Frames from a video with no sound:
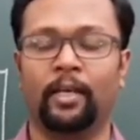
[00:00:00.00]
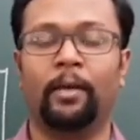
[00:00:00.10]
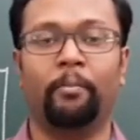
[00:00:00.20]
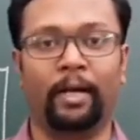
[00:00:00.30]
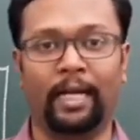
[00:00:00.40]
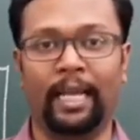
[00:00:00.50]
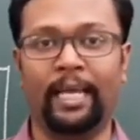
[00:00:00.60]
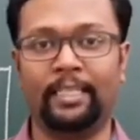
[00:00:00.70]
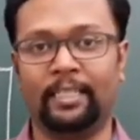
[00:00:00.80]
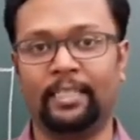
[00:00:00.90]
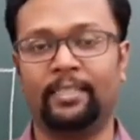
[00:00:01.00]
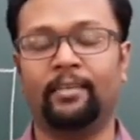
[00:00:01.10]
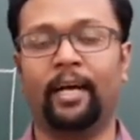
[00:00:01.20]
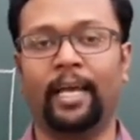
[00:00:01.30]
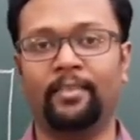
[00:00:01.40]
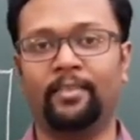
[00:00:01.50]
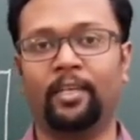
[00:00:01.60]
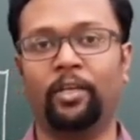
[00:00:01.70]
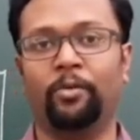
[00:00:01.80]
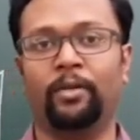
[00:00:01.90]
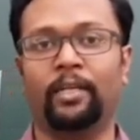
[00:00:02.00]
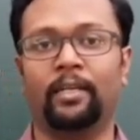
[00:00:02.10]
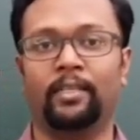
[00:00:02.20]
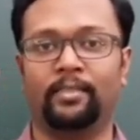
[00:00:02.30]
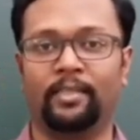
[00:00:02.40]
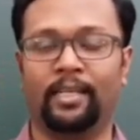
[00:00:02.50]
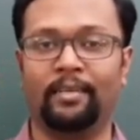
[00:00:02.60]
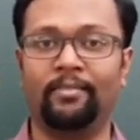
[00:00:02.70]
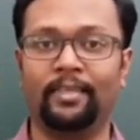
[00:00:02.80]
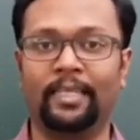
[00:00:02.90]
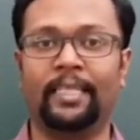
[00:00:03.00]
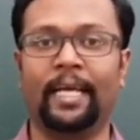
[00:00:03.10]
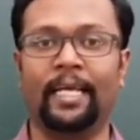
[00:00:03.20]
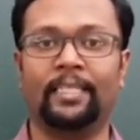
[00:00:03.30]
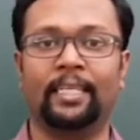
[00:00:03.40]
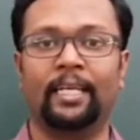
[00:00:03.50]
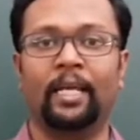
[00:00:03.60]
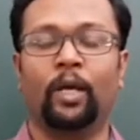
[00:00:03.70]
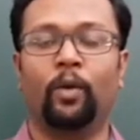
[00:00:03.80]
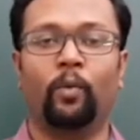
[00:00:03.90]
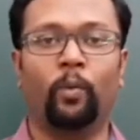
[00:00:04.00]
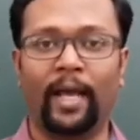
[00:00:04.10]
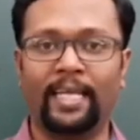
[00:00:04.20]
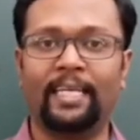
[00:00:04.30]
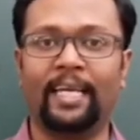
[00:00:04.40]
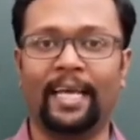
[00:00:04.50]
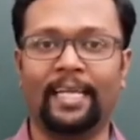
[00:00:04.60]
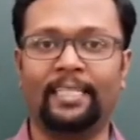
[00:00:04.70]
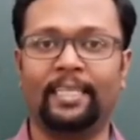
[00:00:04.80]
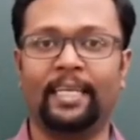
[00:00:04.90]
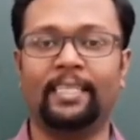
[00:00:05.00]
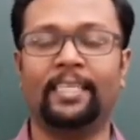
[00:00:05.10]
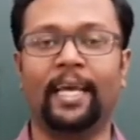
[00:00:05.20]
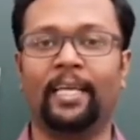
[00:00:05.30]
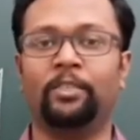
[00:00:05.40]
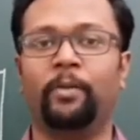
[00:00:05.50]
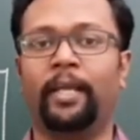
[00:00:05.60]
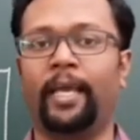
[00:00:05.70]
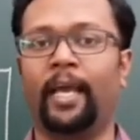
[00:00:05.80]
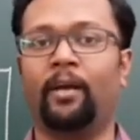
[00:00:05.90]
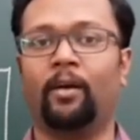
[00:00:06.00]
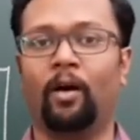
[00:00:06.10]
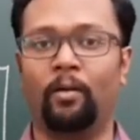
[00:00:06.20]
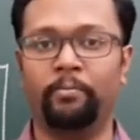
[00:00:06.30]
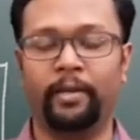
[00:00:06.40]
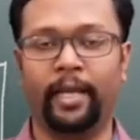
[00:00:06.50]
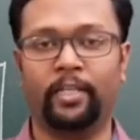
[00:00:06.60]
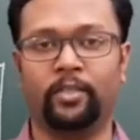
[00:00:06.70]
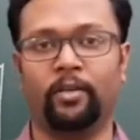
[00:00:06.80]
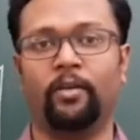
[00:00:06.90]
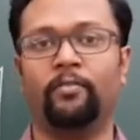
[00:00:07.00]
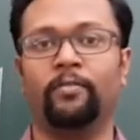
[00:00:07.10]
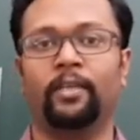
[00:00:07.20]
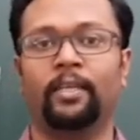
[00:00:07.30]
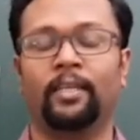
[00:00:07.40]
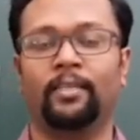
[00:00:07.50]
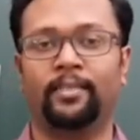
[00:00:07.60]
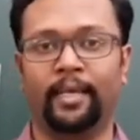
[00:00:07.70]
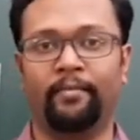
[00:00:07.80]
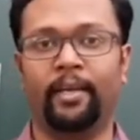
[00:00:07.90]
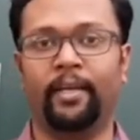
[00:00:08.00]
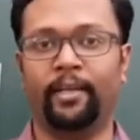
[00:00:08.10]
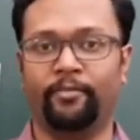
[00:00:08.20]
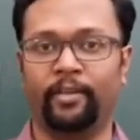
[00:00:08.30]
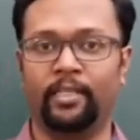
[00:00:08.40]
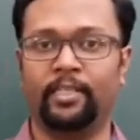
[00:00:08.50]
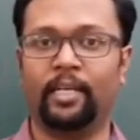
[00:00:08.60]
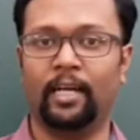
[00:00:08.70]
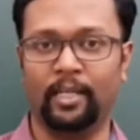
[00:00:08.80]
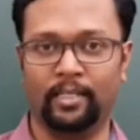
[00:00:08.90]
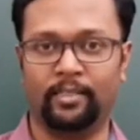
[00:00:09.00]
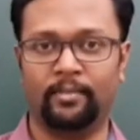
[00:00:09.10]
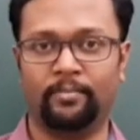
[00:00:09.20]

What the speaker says: But later Sir Isaac Newton discovered that white light is actually a combination of 7 different colors.